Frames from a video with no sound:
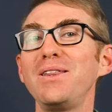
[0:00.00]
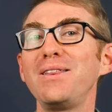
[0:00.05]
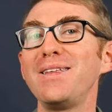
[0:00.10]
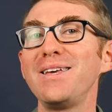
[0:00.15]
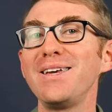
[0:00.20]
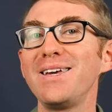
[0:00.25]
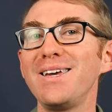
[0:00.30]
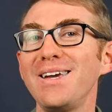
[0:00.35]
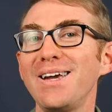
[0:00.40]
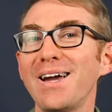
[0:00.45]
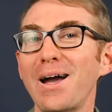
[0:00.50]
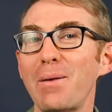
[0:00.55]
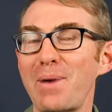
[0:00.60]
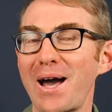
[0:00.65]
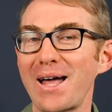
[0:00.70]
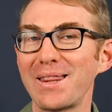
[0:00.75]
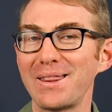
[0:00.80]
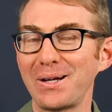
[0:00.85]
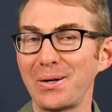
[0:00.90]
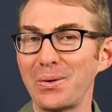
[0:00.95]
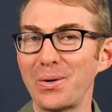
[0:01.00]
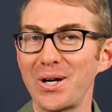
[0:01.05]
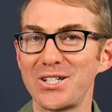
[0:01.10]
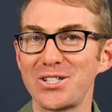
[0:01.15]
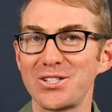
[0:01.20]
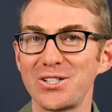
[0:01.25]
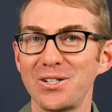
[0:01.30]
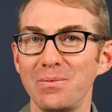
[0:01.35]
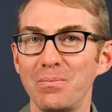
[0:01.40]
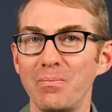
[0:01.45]
thinking about the
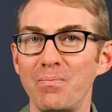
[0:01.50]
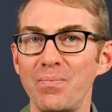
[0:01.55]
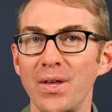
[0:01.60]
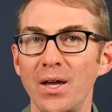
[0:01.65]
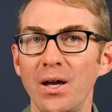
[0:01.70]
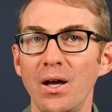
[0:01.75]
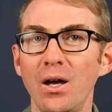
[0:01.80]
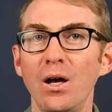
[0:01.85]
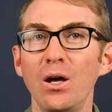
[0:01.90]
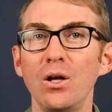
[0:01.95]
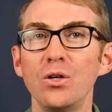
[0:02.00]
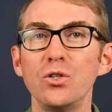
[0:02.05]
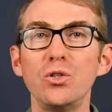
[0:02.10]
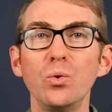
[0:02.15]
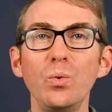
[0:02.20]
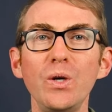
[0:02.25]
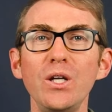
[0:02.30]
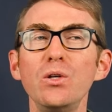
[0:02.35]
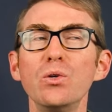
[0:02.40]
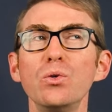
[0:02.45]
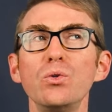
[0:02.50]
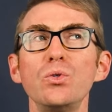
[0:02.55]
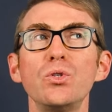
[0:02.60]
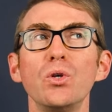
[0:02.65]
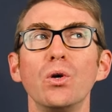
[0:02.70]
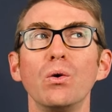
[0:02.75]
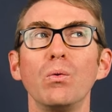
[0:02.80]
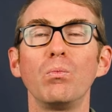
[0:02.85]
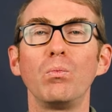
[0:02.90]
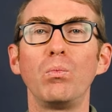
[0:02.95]
question, do we use
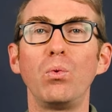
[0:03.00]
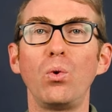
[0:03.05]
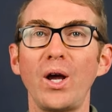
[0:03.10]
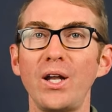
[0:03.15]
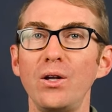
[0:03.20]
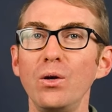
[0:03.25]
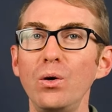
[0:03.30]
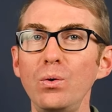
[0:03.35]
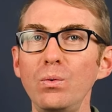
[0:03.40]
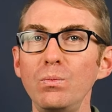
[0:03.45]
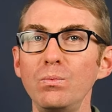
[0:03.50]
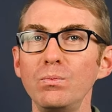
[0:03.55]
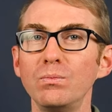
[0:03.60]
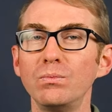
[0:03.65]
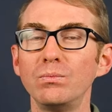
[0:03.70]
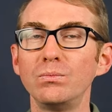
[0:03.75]
bueno